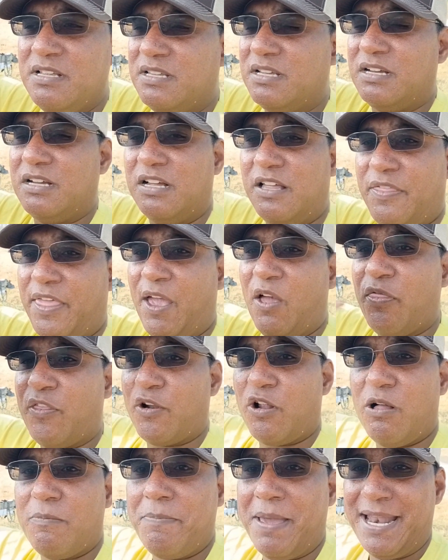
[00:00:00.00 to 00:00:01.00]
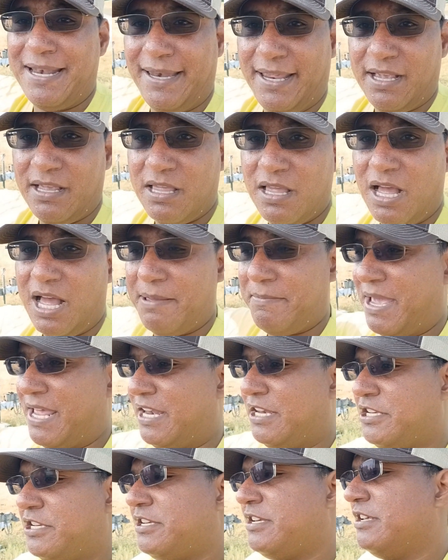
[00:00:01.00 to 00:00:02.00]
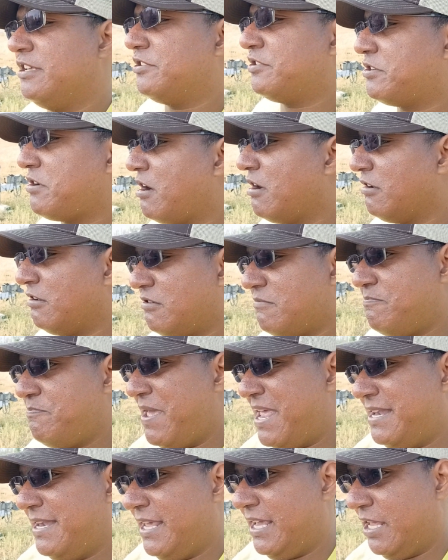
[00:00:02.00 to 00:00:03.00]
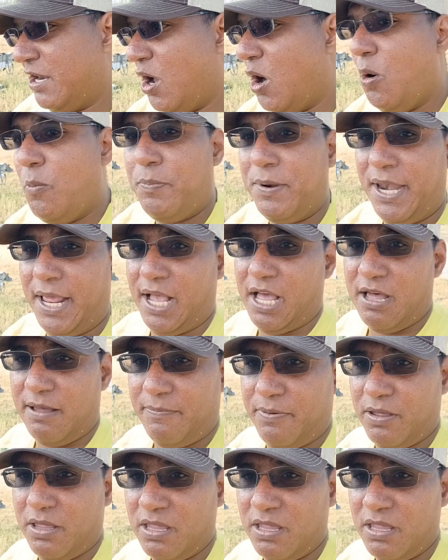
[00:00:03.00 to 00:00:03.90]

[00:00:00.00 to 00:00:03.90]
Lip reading: They're all bending. I managed to start bending and opening up